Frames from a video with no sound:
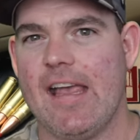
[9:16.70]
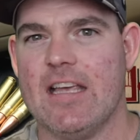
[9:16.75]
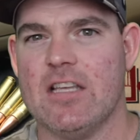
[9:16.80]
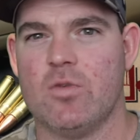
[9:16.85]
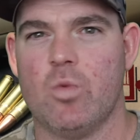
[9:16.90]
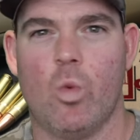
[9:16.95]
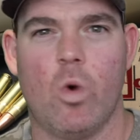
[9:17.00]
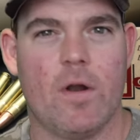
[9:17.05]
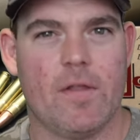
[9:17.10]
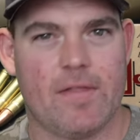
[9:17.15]

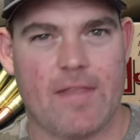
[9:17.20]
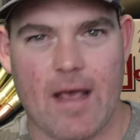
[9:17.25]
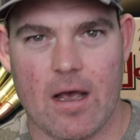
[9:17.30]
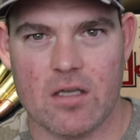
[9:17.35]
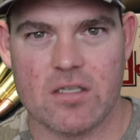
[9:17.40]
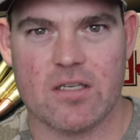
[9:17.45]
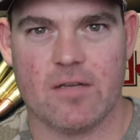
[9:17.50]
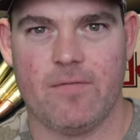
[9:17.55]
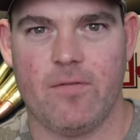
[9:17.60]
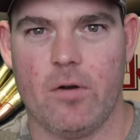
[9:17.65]
is
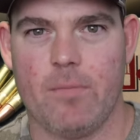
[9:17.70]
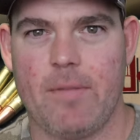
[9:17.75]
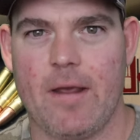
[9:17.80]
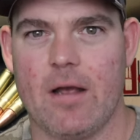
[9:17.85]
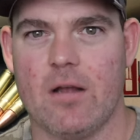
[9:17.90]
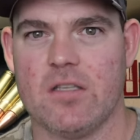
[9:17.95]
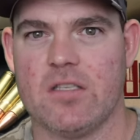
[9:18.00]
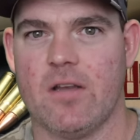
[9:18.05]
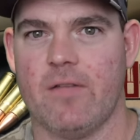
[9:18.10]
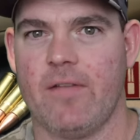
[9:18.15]
1,000
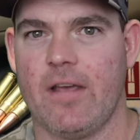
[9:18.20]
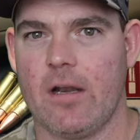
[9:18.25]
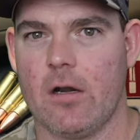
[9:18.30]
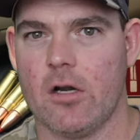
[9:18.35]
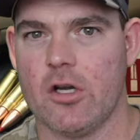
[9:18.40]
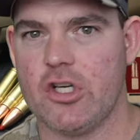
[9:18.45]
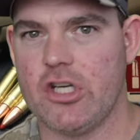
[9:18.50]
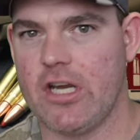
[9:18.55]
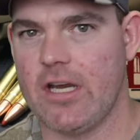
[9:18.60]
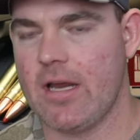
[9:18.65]
foot-pounds of
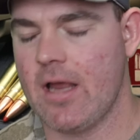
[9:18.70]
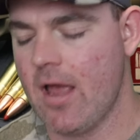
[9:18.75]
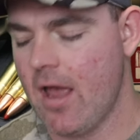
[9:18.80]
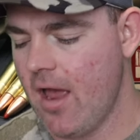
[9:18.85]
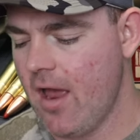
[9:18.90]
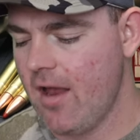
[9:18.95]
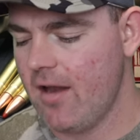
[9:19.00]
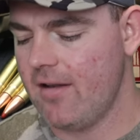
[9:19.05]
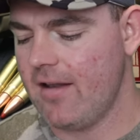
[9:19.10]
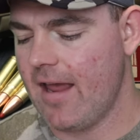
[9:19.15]
energy.
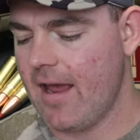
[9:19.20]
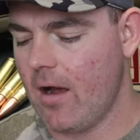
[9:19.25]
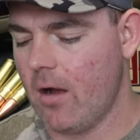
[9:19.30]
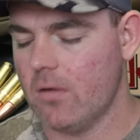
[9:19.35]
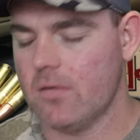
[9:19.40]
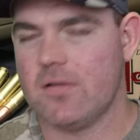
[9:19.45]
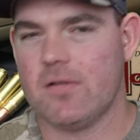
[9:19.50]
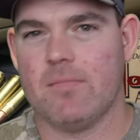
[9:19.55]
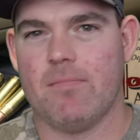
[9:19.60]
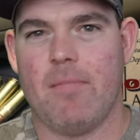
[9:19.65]

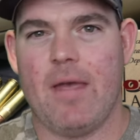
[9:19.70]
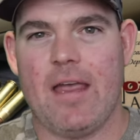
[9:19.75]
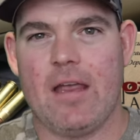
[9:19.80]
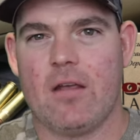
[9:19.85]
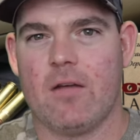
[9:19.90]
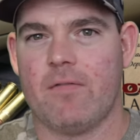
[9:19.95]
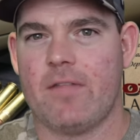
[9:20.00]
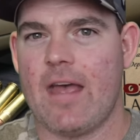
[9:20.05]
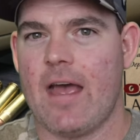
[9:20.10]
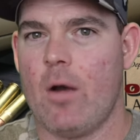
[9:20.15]
Now,
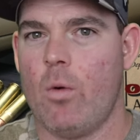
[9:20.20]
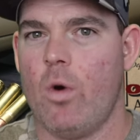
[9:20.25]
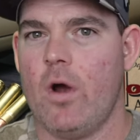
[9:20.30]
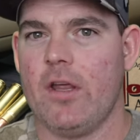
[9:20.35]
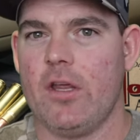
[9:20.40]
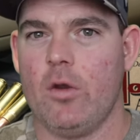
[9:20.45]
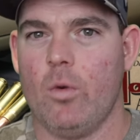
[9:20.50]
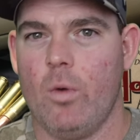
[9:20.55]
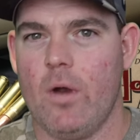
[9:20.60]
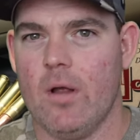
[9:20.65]
make of that
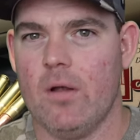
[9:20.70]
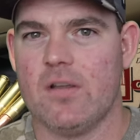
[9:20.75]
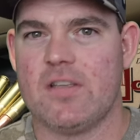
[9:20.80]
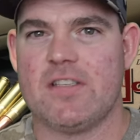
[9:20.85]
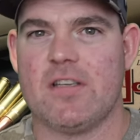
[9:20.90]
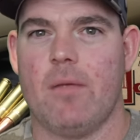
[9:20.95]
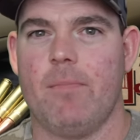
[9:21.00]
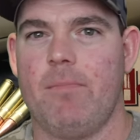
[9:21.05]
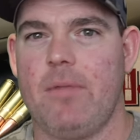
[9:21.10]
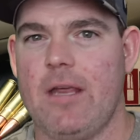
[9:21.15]
what you will.
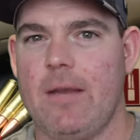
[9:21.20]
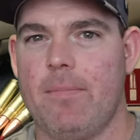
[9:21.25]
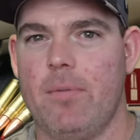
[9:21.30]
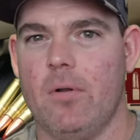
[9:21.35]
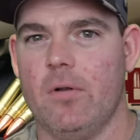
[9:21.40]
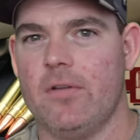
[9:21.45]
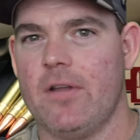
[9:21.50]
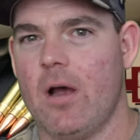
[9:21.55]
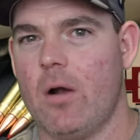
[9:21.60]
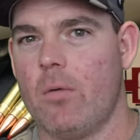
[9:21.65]
Some
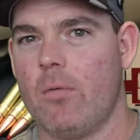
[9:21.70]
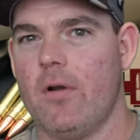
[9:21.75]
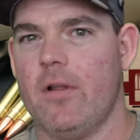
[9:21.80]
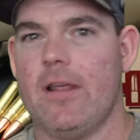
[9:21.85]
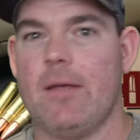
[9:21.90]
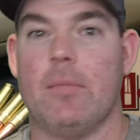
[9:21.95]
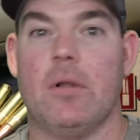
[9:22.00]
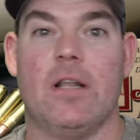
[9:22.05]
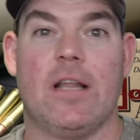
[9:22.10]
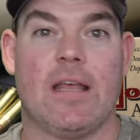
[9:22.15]
people don't
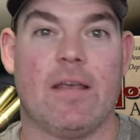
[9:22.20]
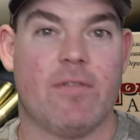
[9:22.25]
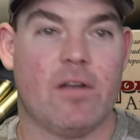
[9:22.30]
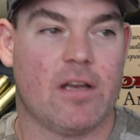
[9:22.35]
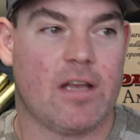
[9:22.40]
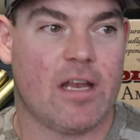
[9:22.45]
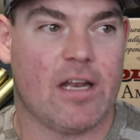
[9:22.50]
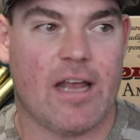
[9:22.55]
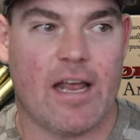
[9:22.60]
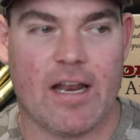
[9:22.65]
really believe
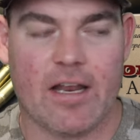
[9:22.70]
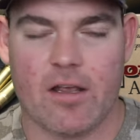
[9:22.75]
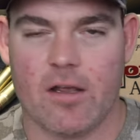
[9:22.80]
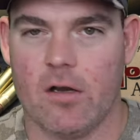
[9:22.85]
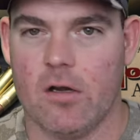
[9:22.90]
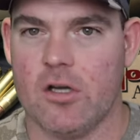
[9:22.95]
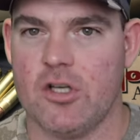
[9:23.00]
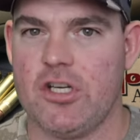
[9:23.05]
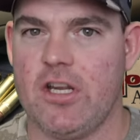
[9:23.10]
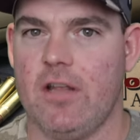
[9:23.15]
in kinetic
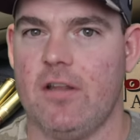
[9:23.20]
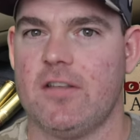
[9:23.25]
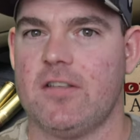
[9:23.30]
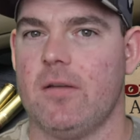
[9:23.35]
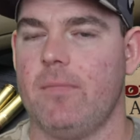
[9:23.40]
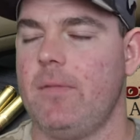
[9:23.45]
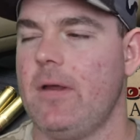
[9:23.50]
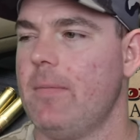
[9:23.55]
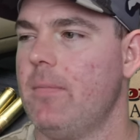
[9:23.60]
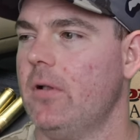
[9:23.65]
energy.
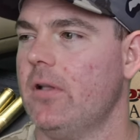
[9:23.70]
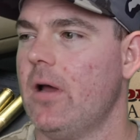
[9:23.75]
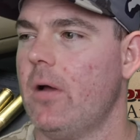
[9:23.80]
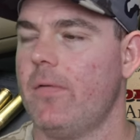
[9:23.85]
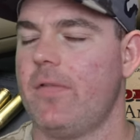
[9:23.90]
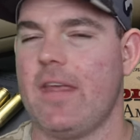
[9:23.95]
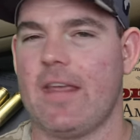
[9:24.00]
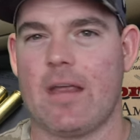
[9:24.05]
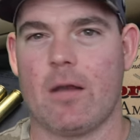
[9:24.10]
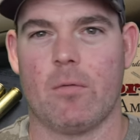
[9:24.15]
Some people
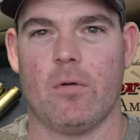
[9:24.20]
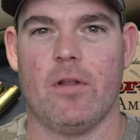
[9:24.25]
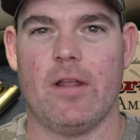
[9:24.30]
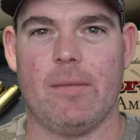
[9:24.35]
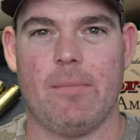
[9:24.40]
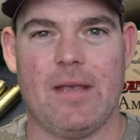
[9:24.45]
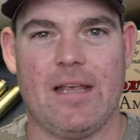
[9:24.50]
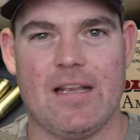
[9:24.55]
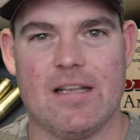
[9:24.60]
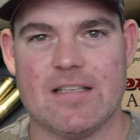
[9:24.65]
don't think it
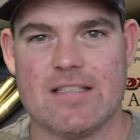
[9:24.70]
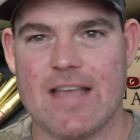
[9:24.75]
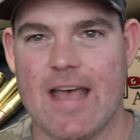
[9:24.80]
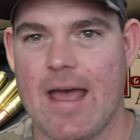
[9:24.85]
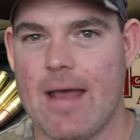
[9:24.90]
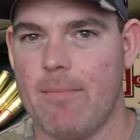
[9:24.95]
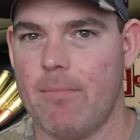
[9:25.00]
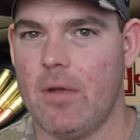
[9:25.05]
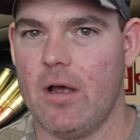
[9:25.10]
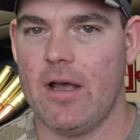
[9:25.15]
really means
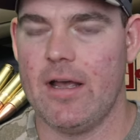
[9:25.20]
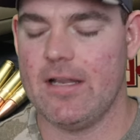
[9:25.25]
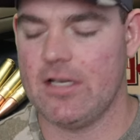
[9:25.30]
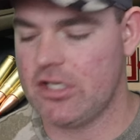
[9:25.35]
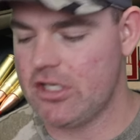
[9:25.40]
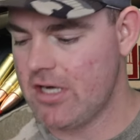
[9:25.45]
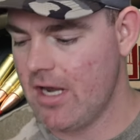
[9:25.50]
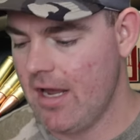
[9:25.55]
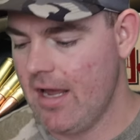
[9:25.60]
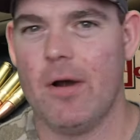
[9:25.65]
that
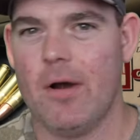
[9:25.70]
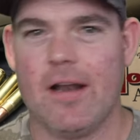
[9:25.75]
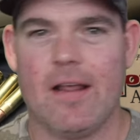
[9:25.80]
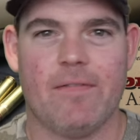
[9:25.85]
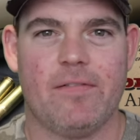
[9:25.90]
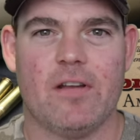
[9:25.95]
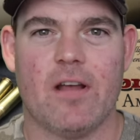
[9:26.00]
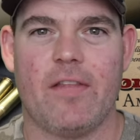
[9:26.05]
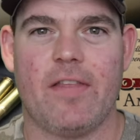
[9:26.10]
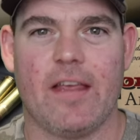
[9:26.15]
much. But
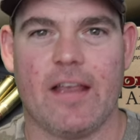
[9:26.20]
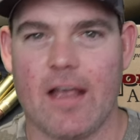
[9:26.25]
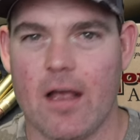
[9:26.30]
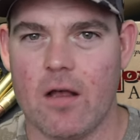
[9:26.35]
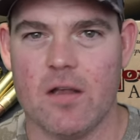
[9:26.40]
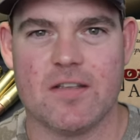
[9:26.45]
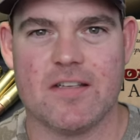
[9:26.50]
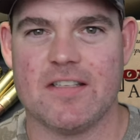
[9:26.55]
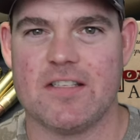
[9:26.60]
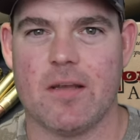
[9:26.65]
if nothing
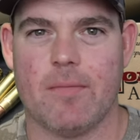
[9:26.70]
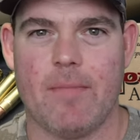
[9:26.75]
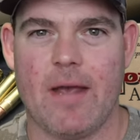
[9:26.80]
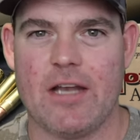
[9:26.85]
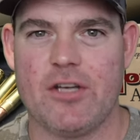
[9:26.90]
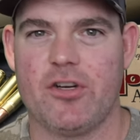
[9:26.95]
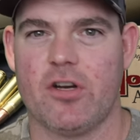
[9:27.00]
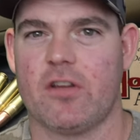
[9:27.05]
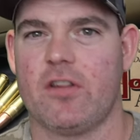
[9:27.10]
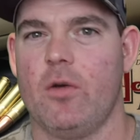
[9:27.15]
else, it's a
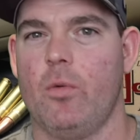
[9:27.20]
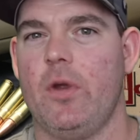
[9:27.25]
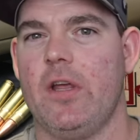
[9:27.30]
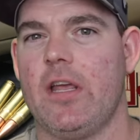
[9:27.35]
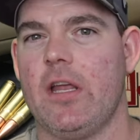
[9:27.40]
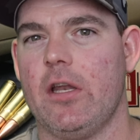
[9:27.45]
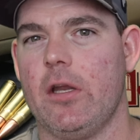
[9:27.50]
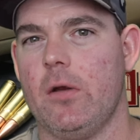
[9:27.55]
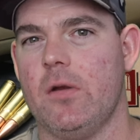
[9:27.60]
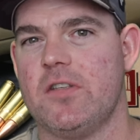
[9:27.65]
metric that we
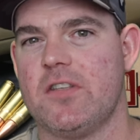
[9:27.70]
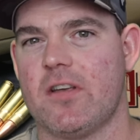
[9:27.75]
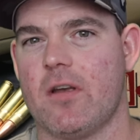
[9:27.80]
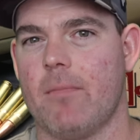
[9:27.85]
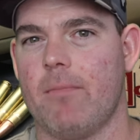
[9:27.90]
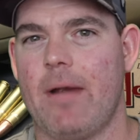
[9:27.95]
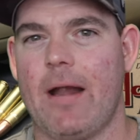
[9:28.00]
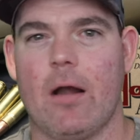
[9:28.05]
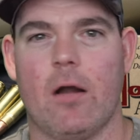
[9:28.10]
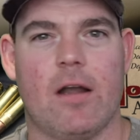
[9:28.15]
can use to
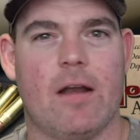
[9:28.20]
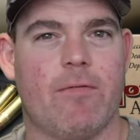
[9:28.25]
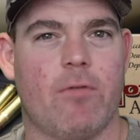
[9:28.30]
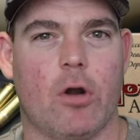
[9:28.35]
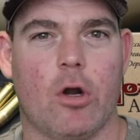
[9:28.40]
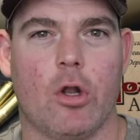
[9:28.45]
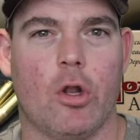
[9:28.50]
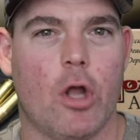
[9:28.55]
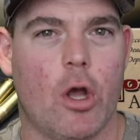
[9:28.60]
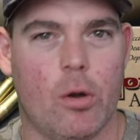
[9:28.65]
compare
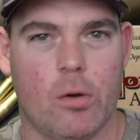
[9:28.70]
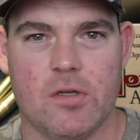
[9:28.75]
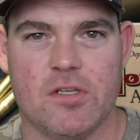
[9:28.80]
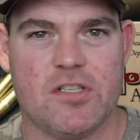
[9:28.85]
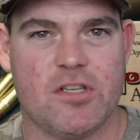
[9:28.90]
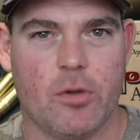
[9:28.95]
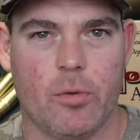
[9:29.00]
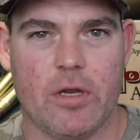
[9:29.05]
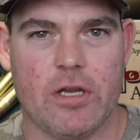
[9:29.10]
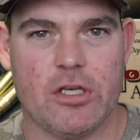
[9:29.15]
different loads
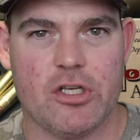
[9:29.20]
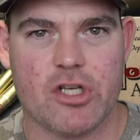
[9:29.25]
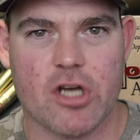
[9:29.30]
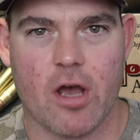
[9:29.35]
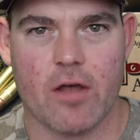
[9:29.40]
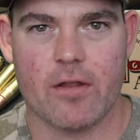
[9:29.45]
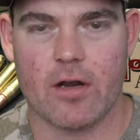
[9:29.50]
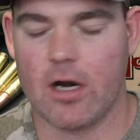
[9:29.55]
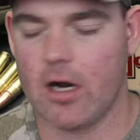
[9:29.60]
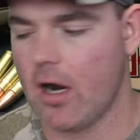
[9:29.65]
to each
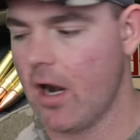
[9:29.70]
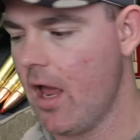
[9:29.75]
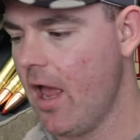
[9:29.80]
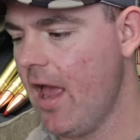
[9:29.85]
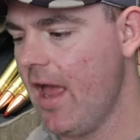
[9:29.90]
other.